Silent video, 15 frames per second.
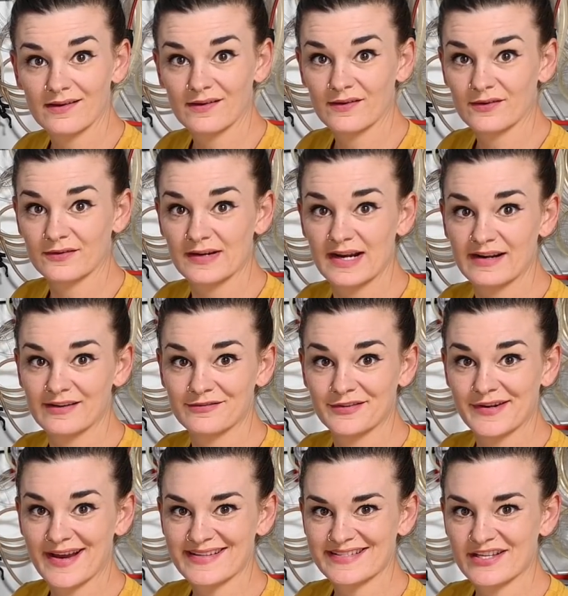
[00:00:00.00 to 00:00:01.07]
All right, if
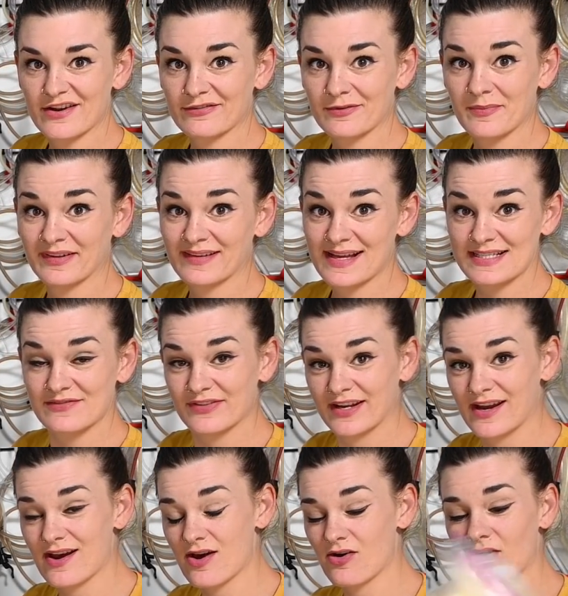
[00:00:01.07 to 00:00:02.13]
you guys saw from my last
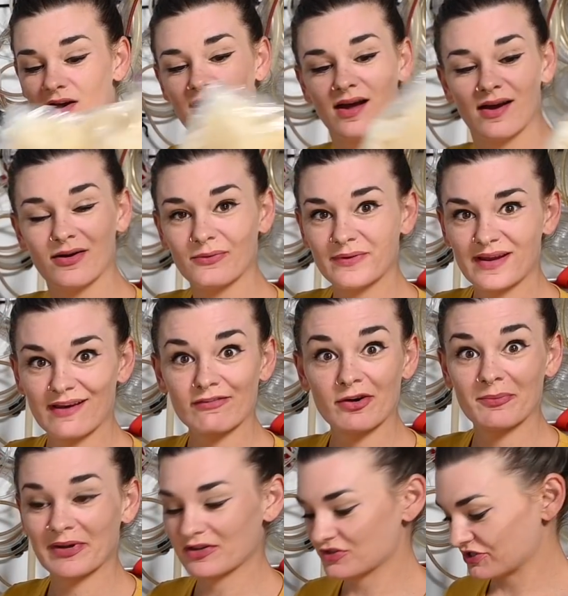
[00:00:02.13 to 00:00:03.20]
video, we have
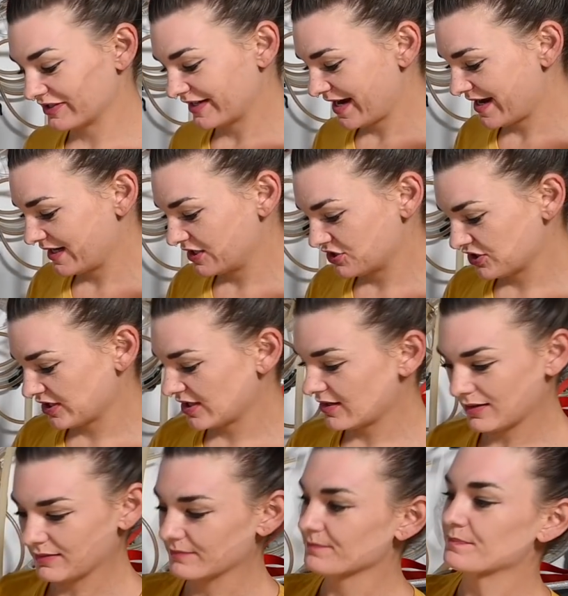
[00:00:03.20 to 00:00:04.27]
our Belgian candy
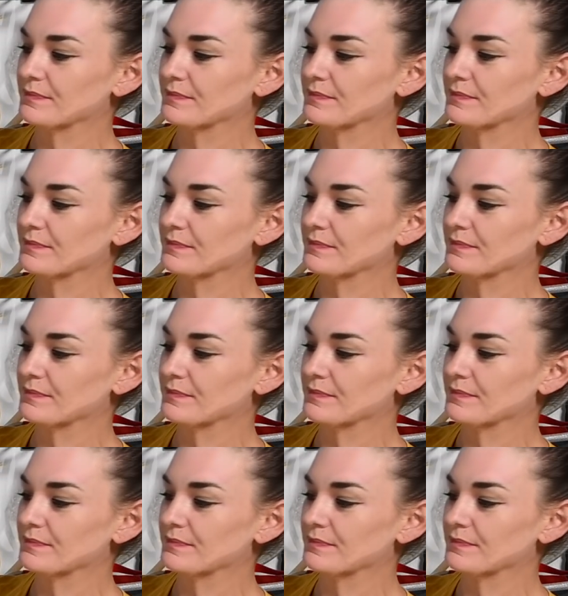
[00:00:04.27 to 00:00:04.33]
sugar,